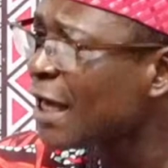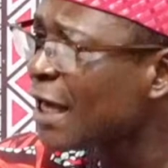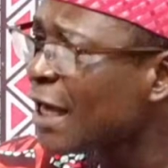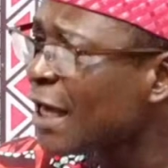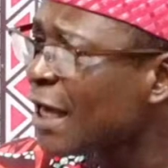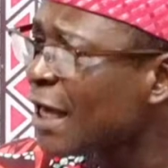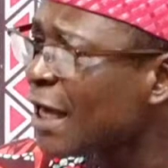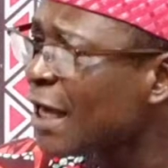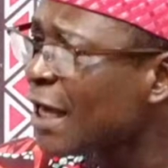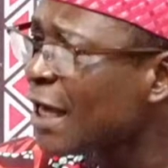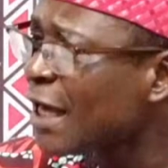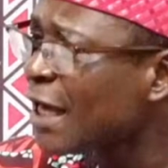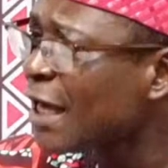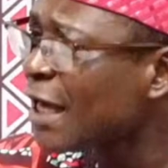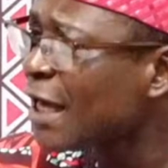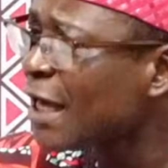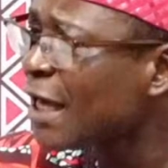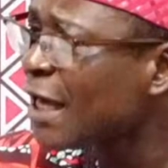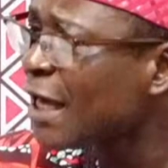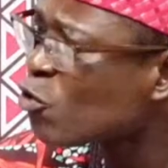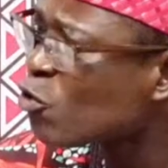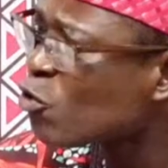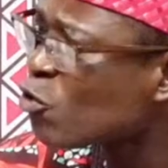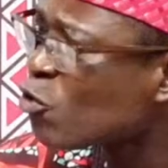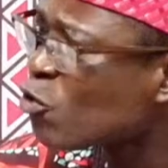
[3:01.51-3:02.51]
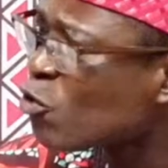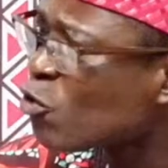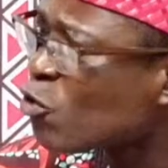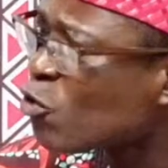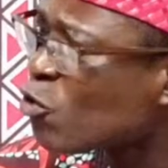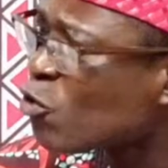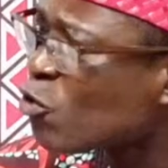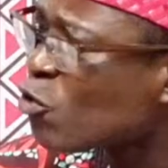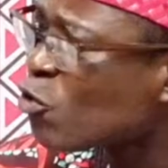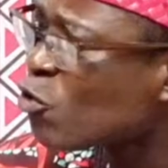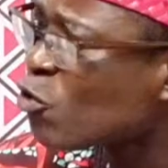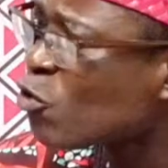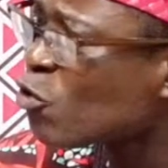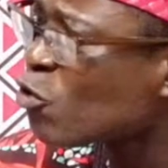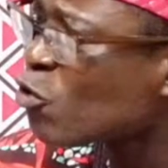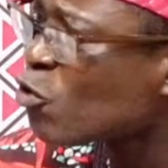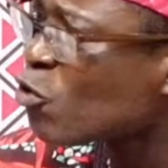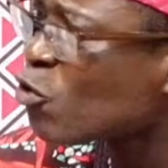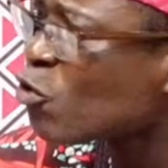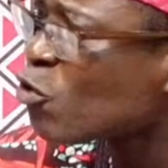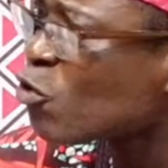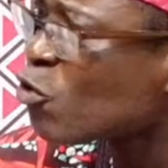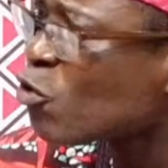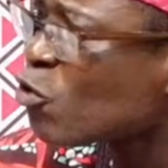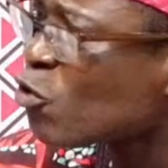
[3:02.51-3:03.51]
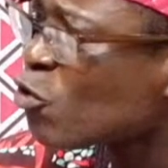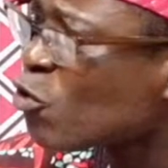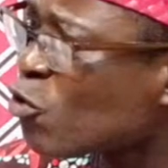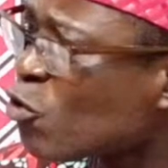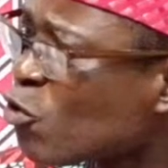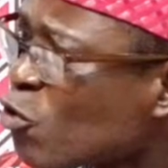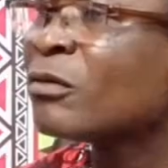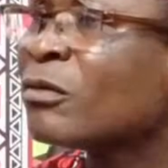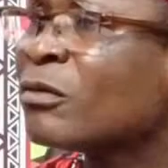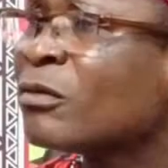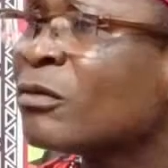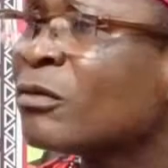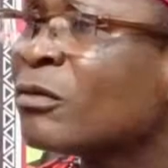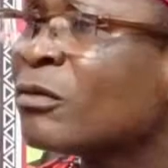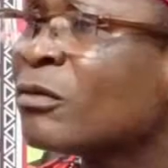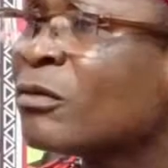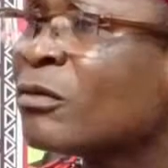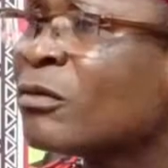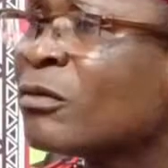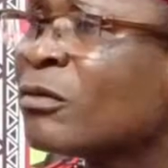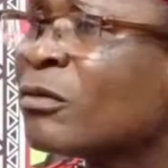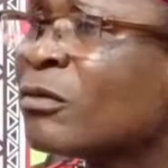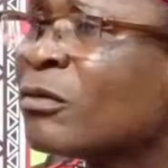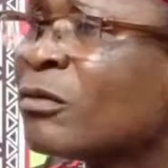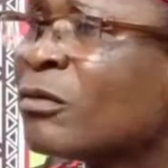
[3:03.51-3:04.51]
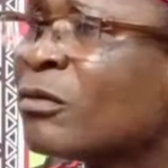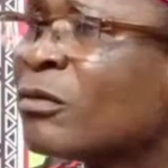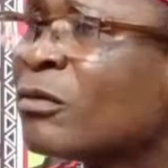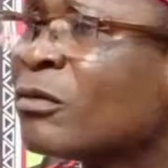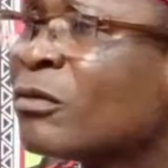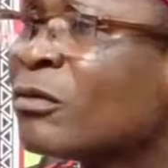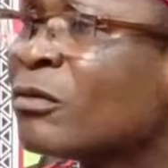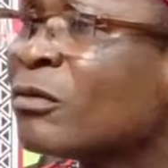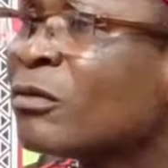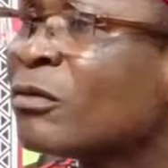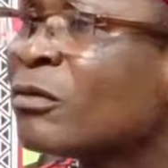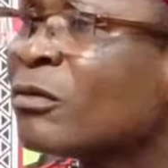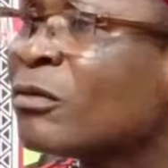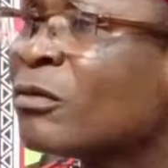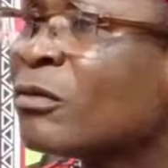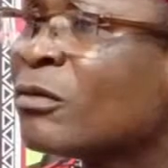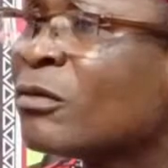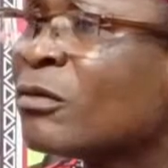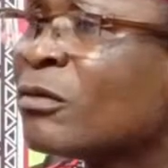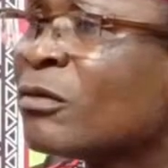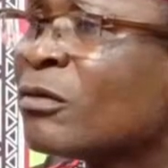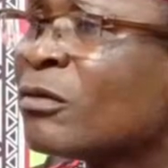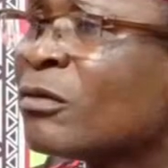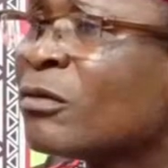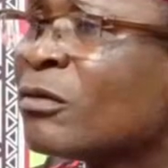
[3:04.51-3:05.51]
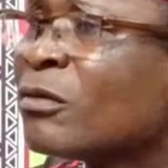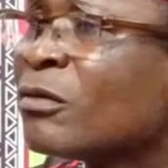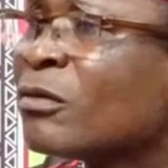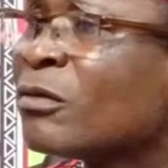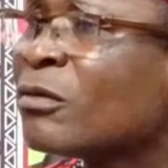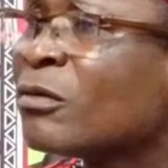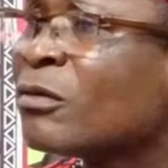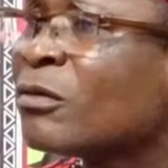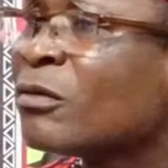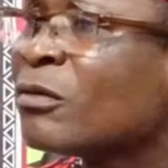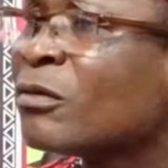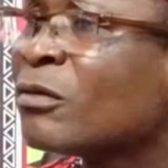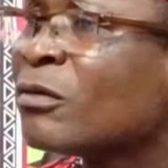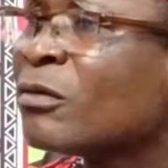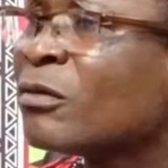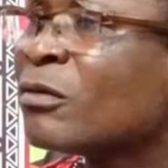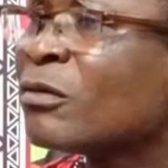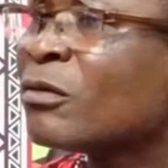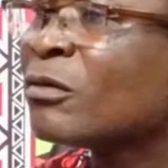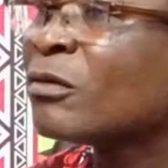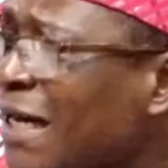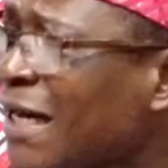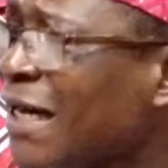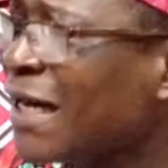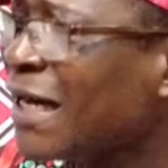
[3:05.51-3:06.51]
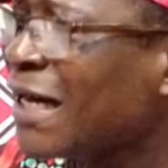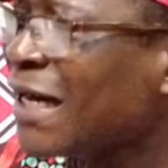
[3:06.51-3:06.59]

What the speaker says: No one is speaking in this clip.